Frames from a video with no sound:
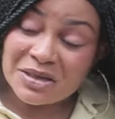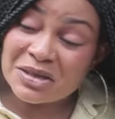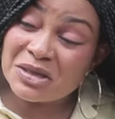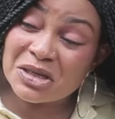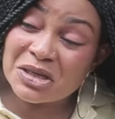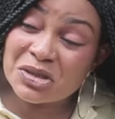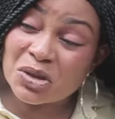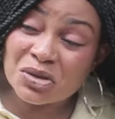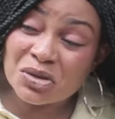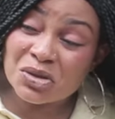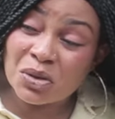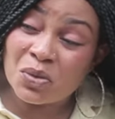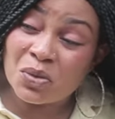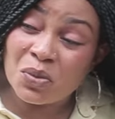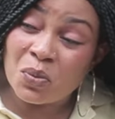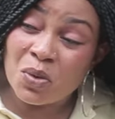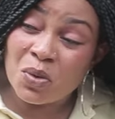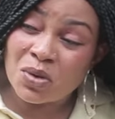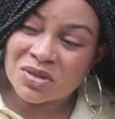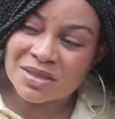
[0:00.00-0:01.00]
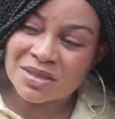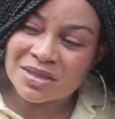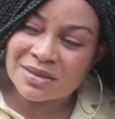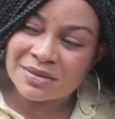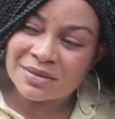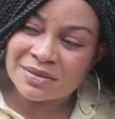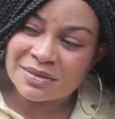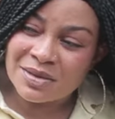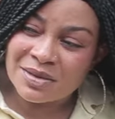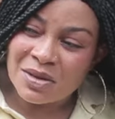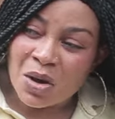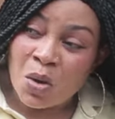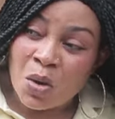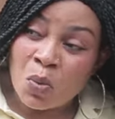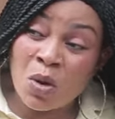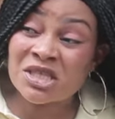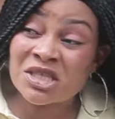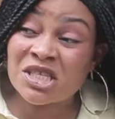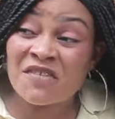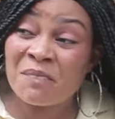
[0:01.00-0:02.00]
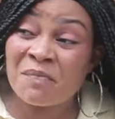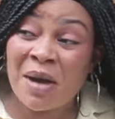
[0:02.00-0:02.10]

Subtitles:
you dey talk your own worst. What